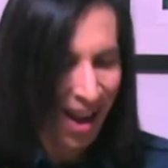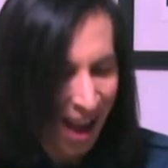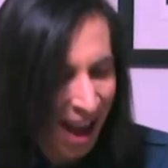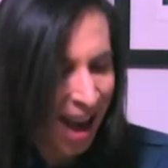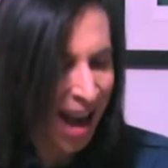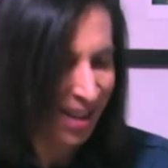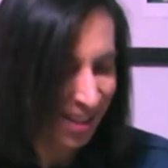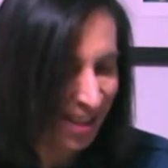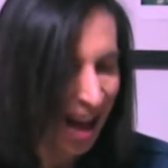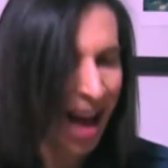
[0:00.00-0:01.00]
8
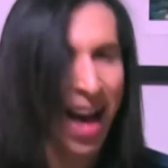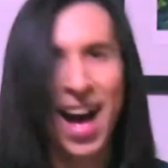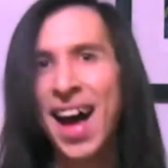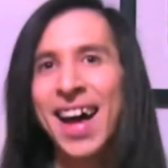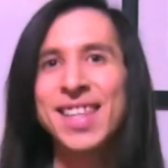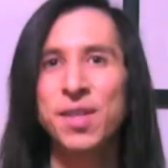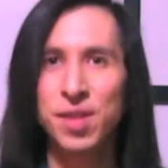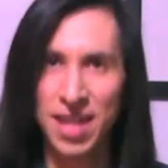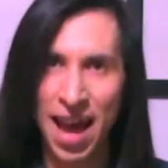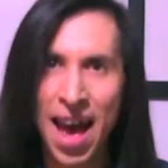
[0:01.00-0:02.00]
nights of
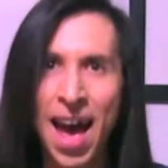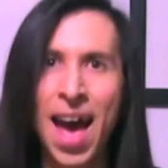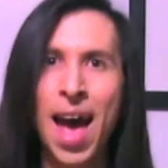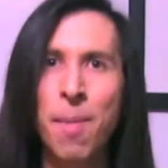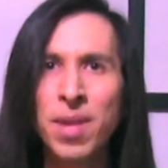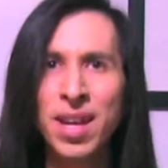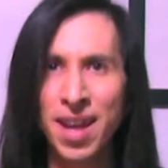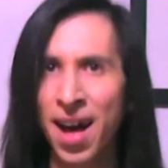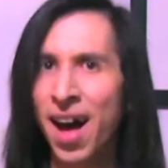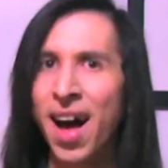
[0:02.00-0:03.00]

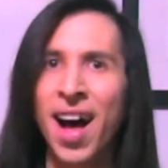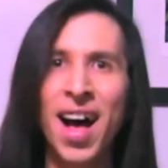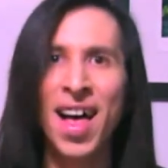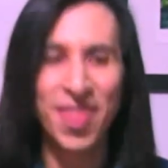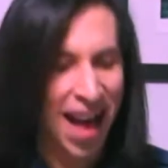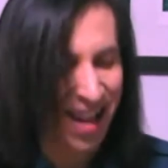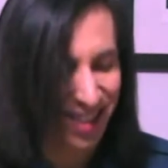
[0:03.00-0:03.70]
stamina. That's